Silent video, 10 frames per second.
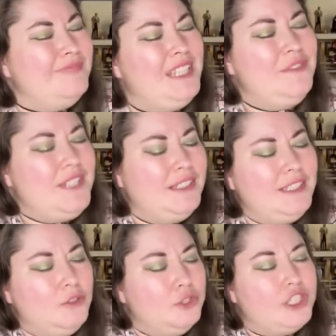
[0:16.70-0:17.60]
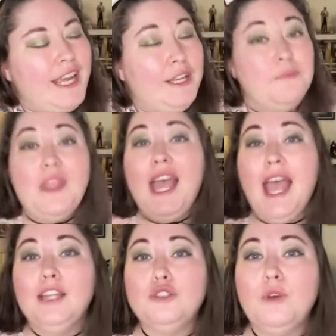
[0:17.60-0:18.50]
gives a little shake,
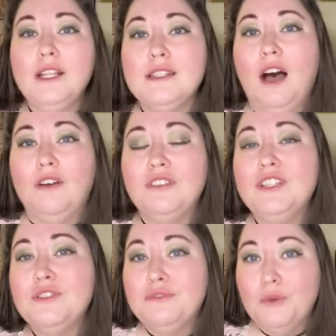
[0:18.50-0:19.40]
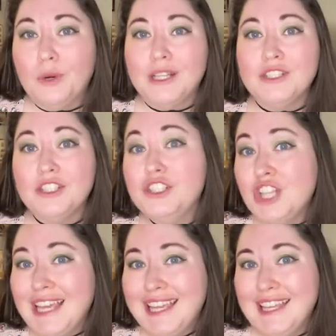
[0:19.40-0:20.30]
and trots off into the forest to
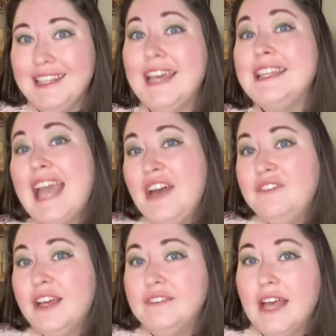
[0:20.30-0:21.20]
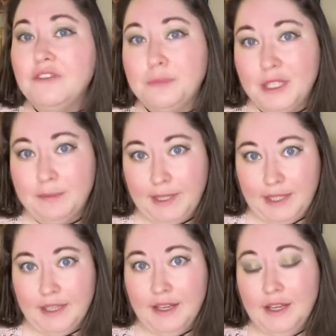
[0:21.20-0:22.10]
check in at the
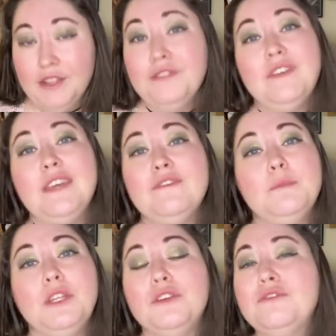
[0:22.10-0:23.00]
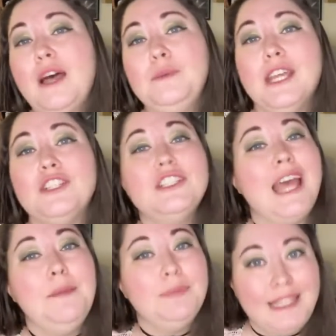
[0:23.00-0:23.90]
FFFPP, the Fey Familiar Foundation
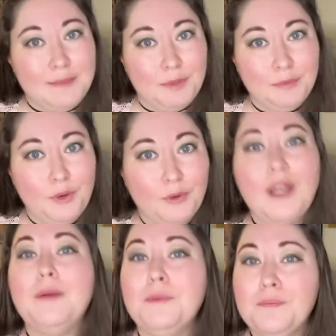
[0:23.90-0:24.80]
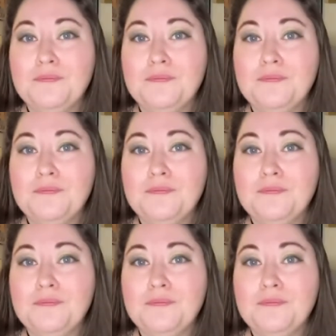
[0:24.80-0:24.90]
and Placement Program.